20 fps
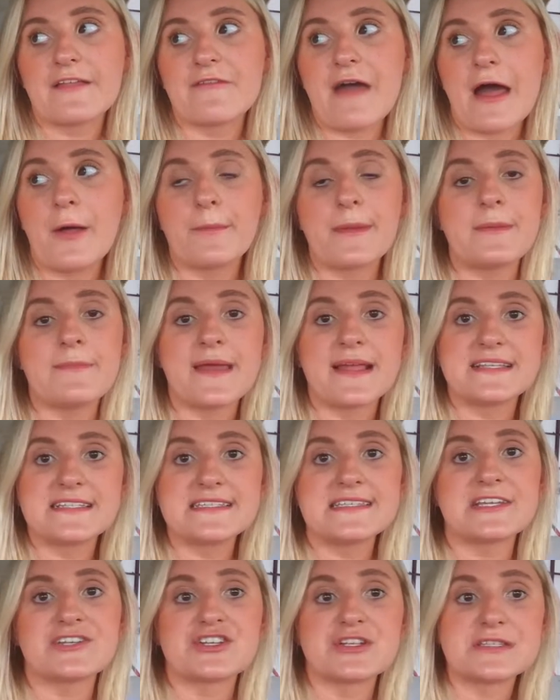kind of help me
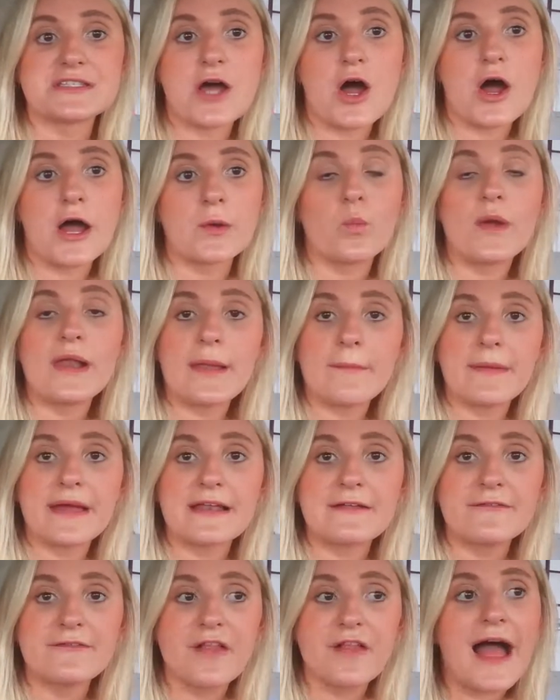make decisions on when
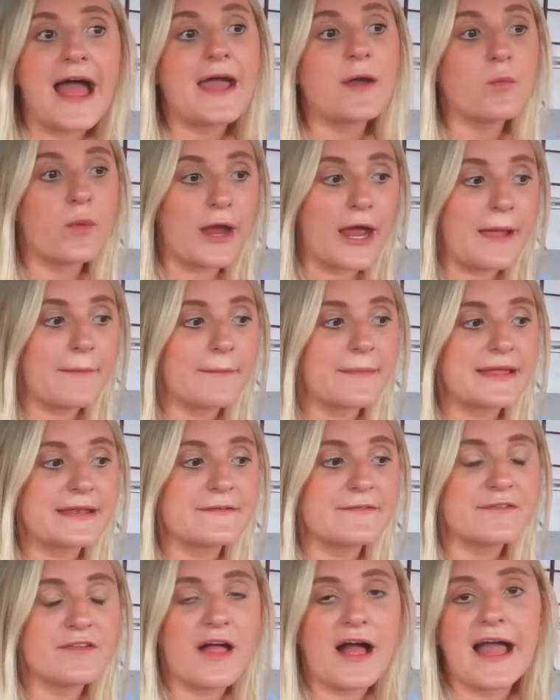I'm going to fly, where I'm
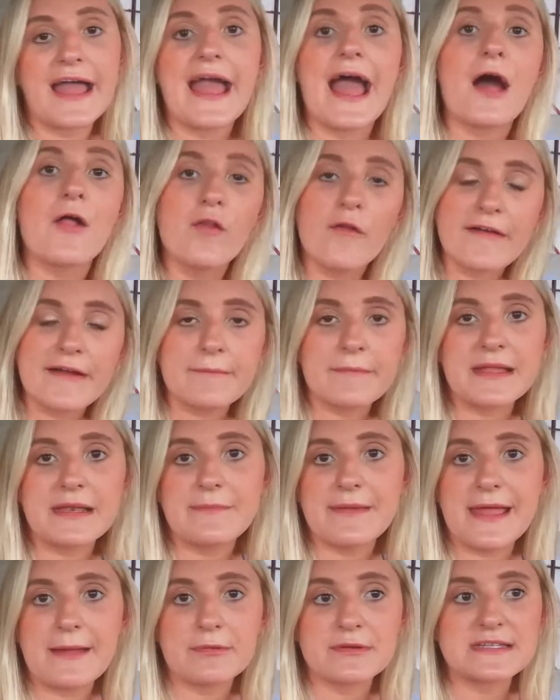going to fly, how long I'm going
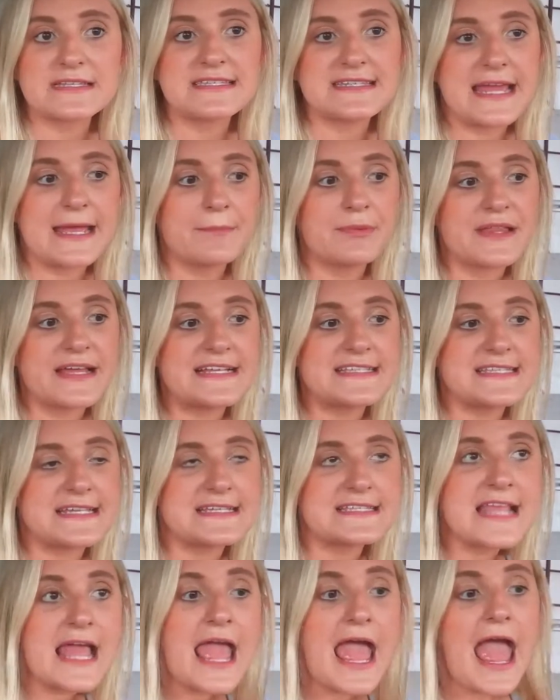to be able to stay
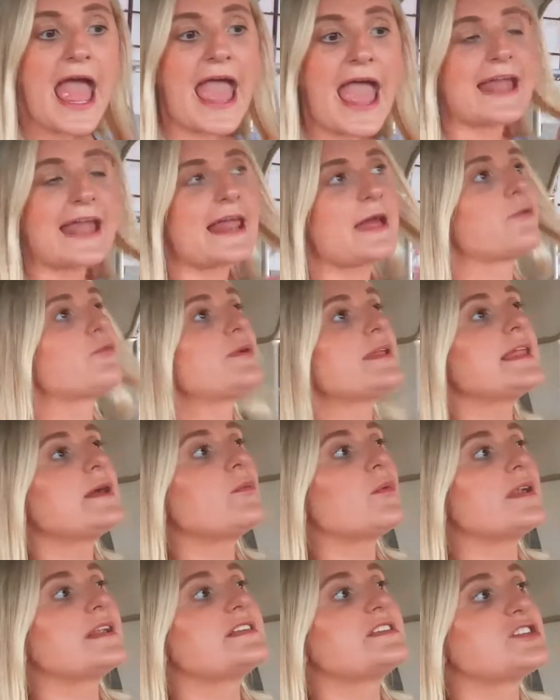places. And I
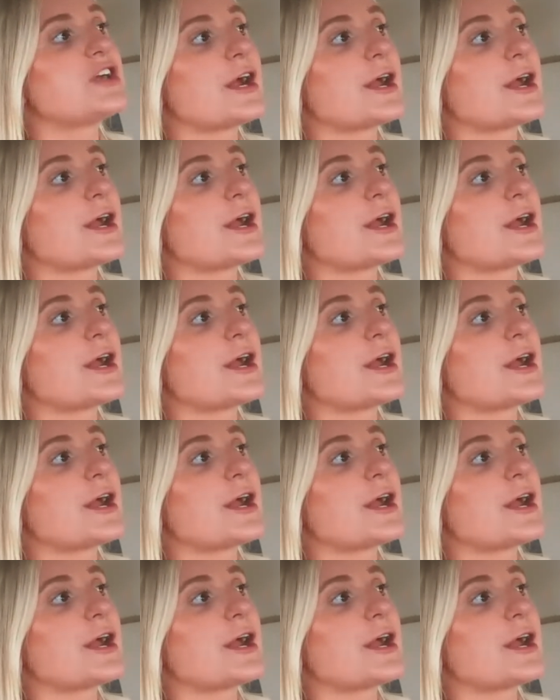really want to